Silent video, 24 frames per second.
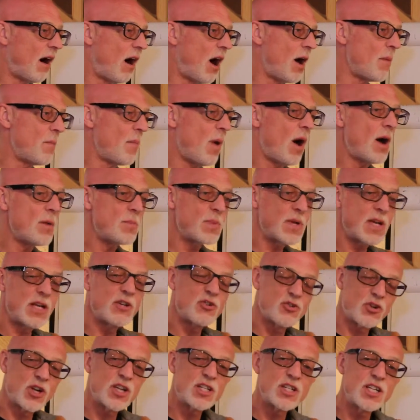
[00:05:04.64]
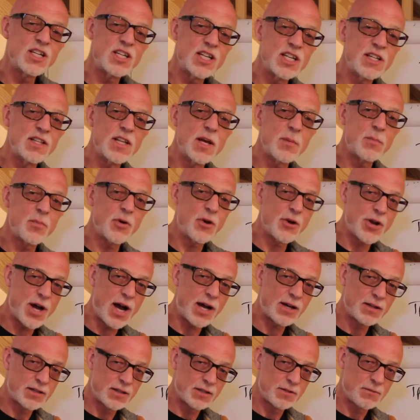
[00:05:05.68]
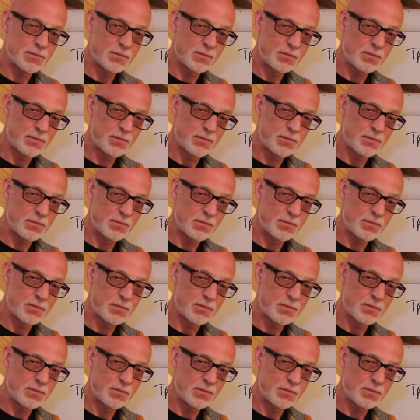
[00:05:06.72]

I might be interested in their product.